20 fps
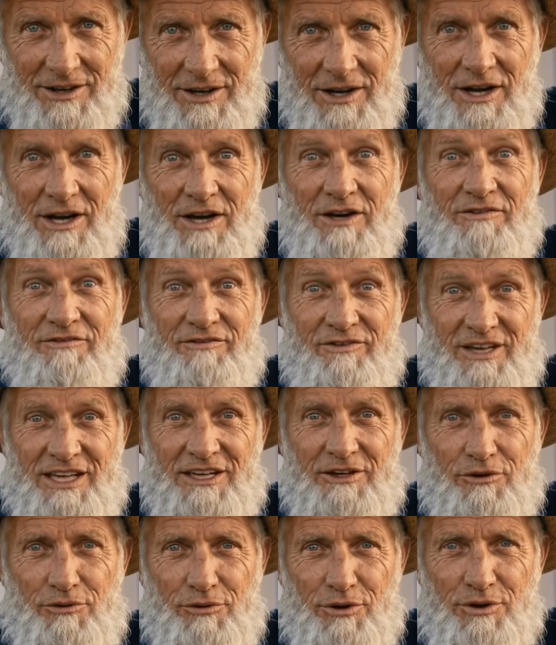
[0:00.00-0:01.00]
not the
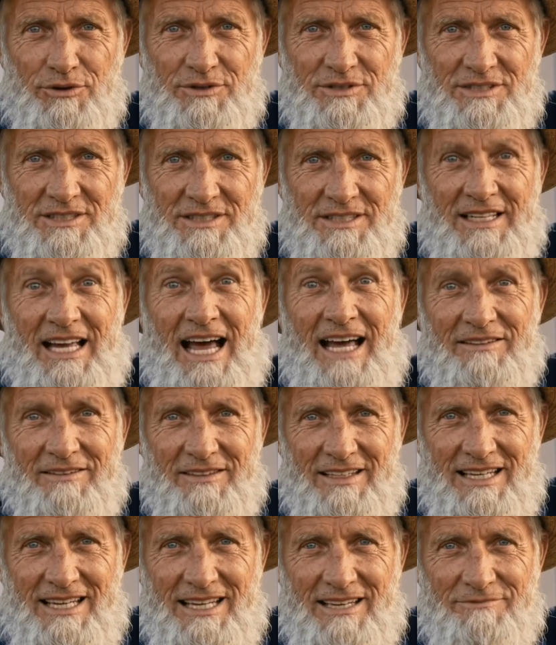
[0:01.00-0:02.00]
calendar, feed the
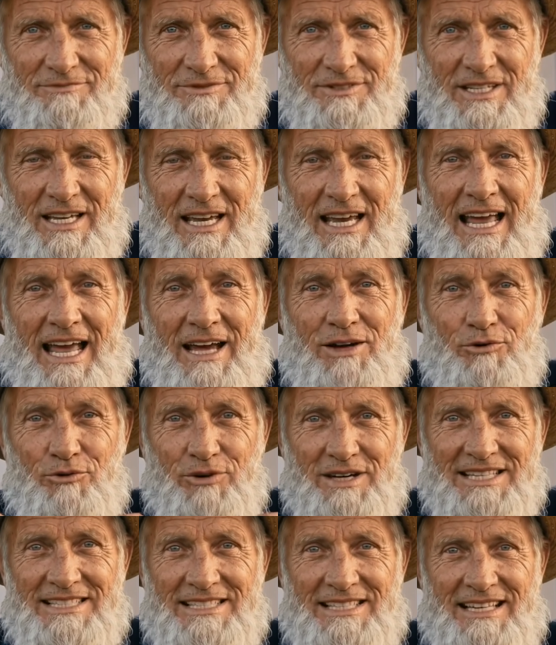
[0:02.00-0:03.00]
roots, not the
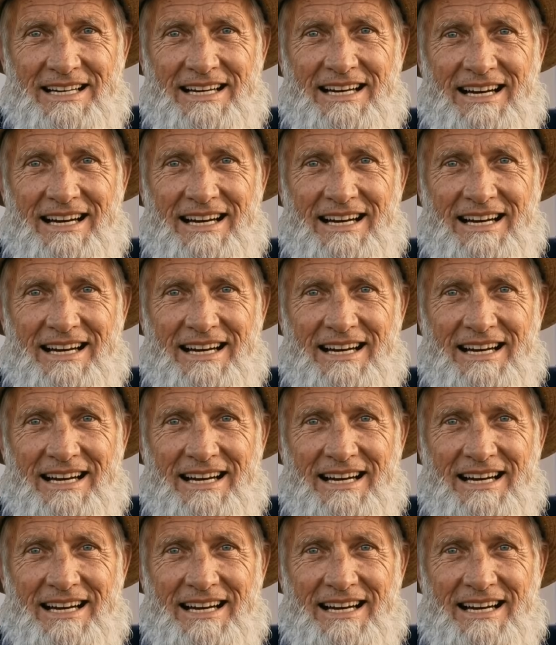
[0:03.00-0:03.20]
leaves,